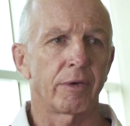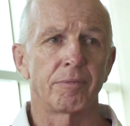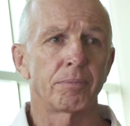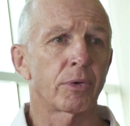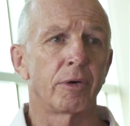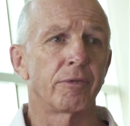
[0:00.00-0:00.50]
have
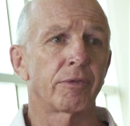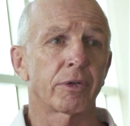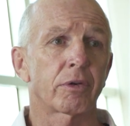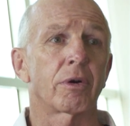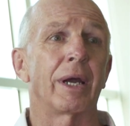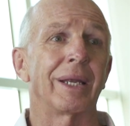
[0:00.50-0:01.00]

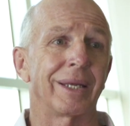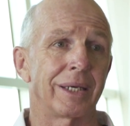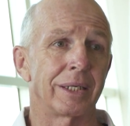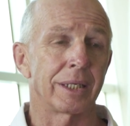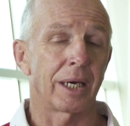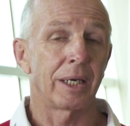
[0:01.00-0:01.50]
improved greatly
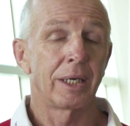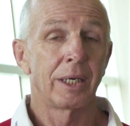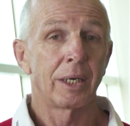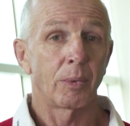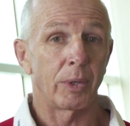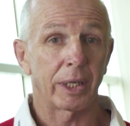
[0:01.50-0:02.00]
and uh,
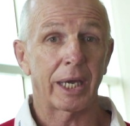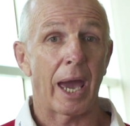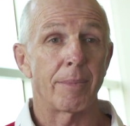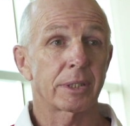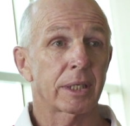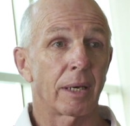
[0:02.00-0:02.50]
where the game has